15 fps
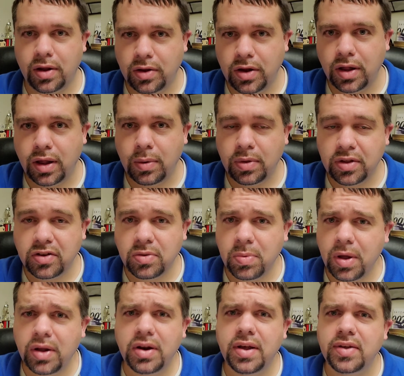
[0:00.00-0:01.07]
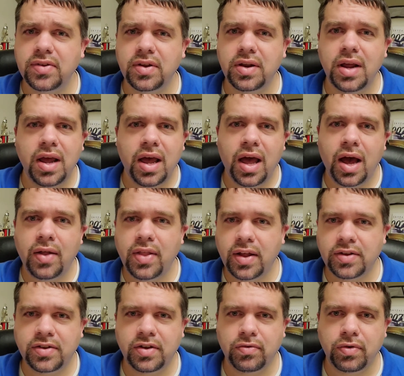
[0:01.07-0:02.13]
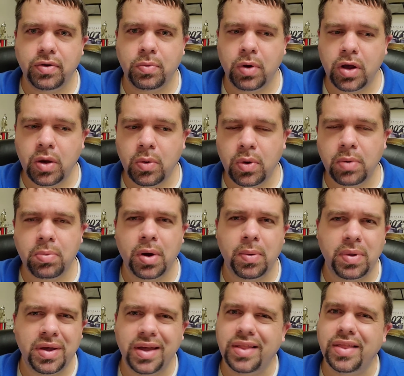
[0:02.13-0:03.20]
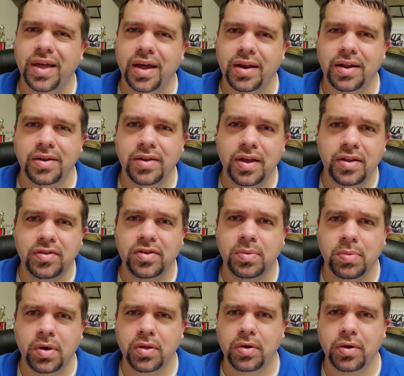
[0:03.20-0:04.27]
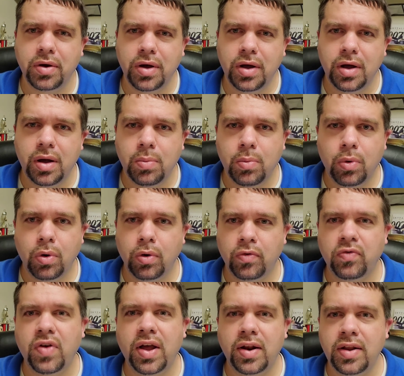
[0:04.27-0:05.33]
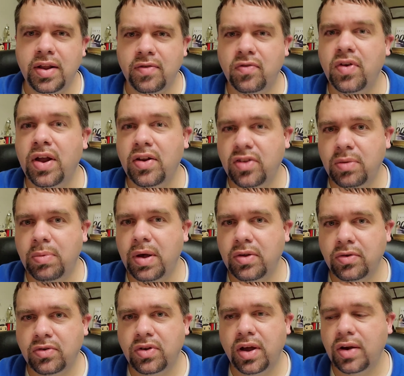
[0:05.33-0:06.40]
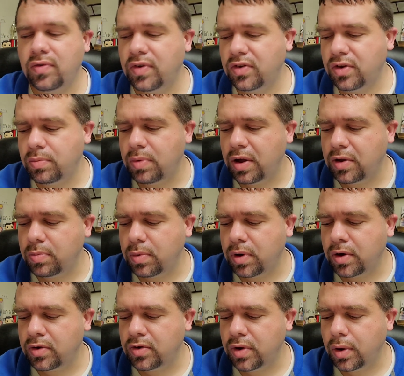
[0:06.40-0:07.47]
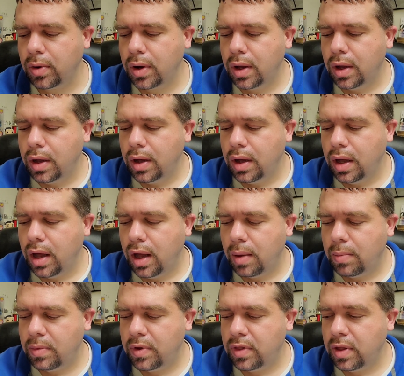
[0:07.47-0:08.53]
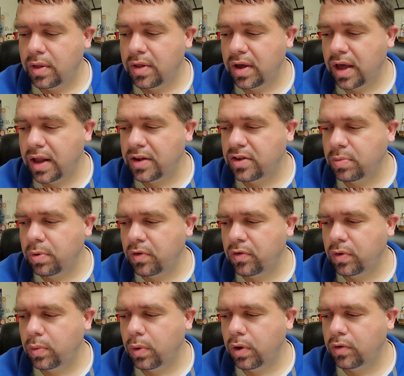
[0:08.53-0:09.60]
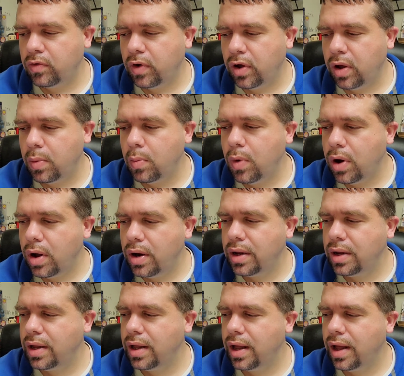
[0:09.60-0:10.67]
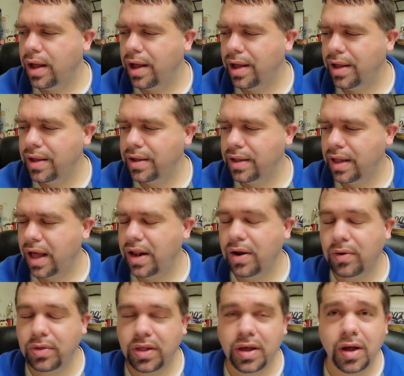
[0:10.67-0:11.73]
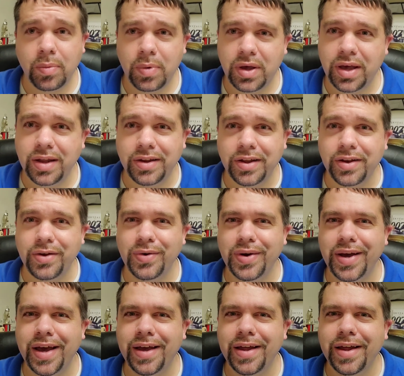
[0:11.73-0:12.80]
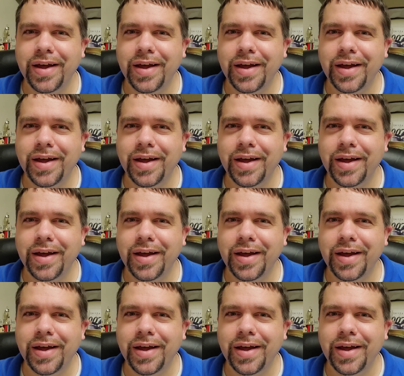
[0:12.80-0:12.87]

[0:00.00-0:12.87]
dealing with disabilities and how that's different, where you wouldn't probably get that in some other more fantasy-based or science fiction-based book. So again, it's The Perfect World Volume 1. I don't think I'll be continuing it,